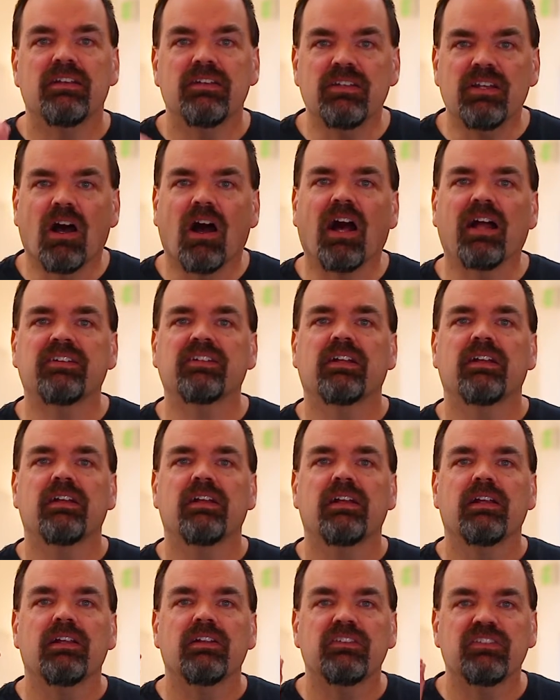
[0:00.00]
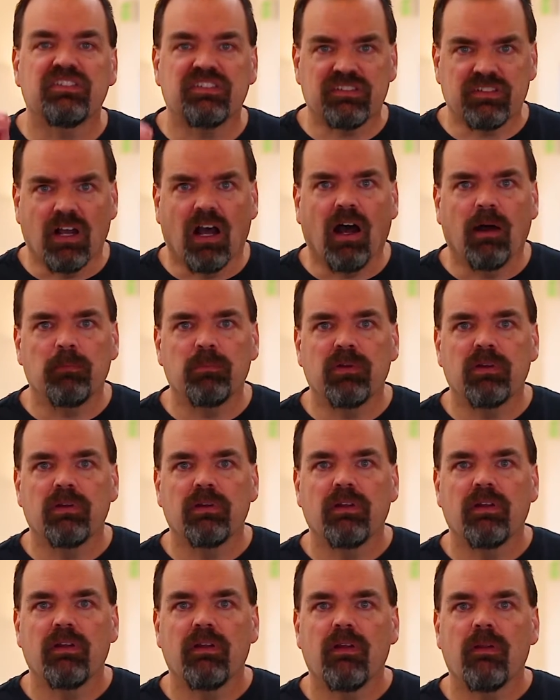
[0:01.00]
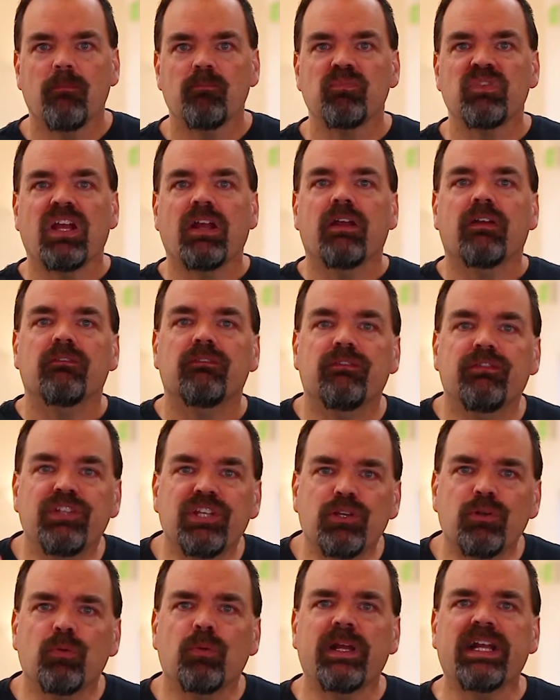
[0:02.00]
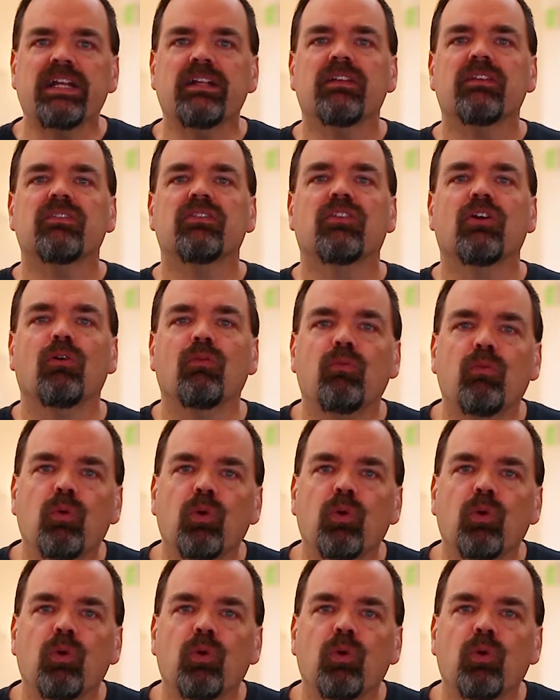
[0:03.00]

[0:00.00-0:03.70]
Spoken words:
not stop. Viewing the